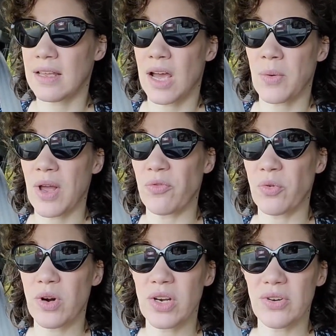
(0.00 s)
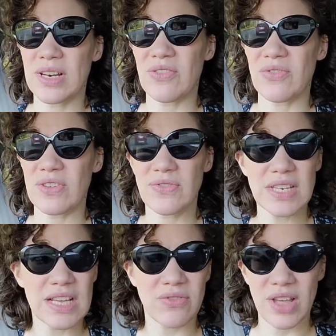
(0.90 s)
around
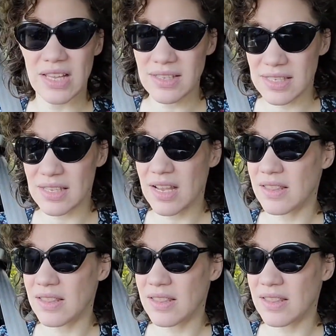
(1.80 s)
450 events